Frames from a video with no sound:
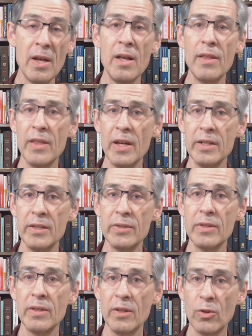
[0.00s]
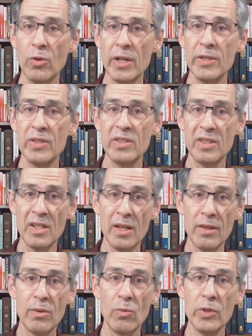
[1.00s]
That is, that Christ's
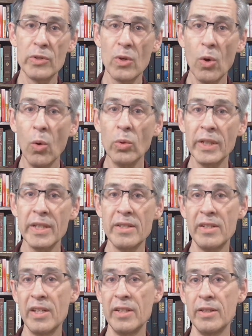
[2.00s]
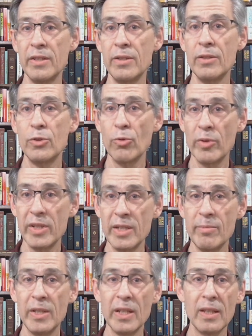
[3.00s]
death was only intended to
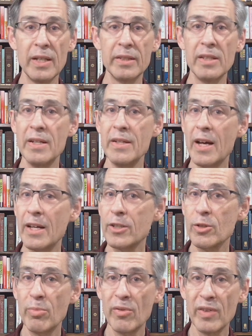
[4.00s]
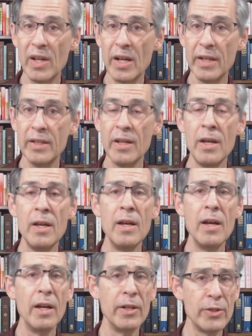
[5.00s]
redeem the elect and not to provide
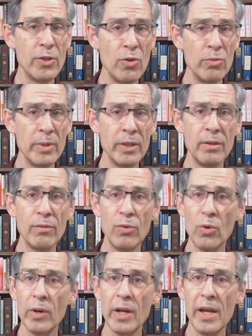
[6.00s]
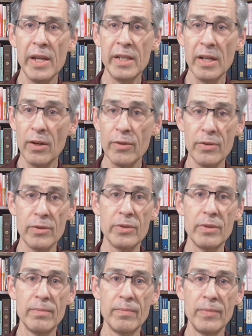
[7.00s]
an atonement for any
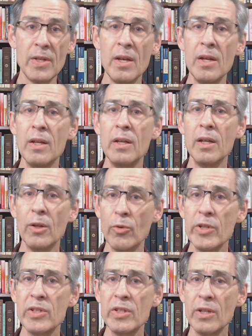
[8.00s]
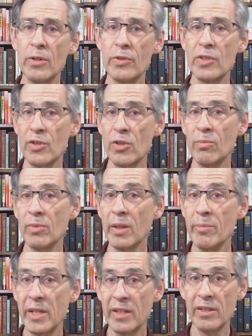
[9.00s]
others. In recent years, the term
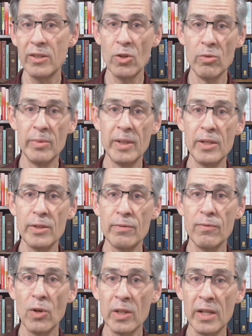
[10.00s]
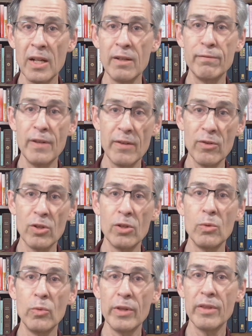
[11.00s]
limited atonement has fallen out of favor
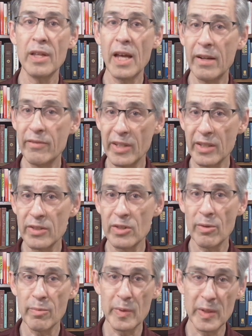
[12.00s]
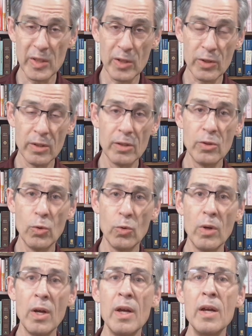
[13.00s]
with advocates of the position who
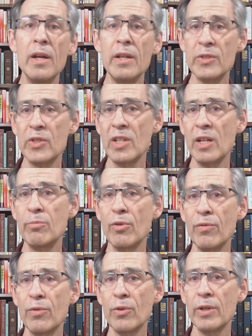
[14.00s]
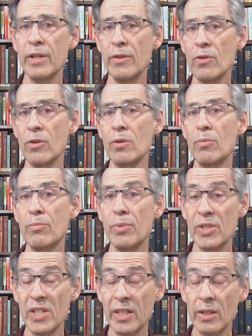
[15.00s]
instead prefer either
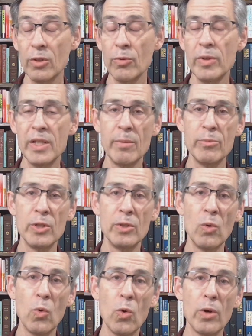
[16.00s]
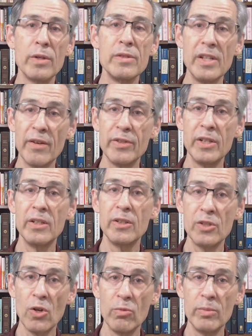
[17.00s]
particular redemption or definite
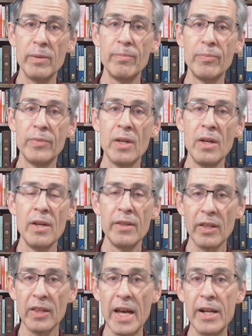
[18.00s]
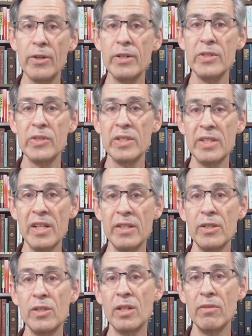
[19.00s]
atonement. The latter is
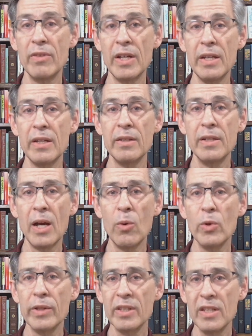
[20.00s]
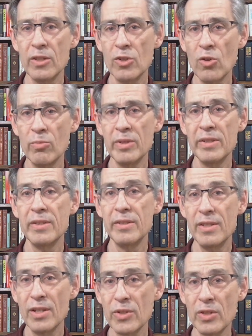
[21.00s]
intended to convey not what the atonement
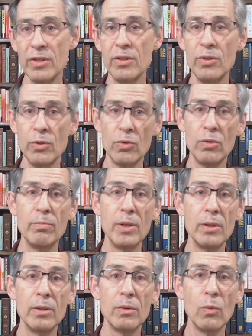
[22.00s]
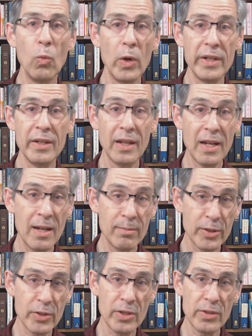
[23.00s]
doesn't do, but what it
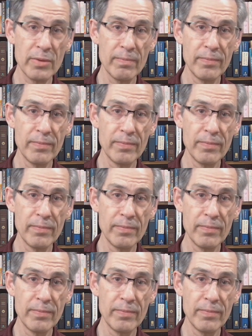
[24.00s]
accomplishes.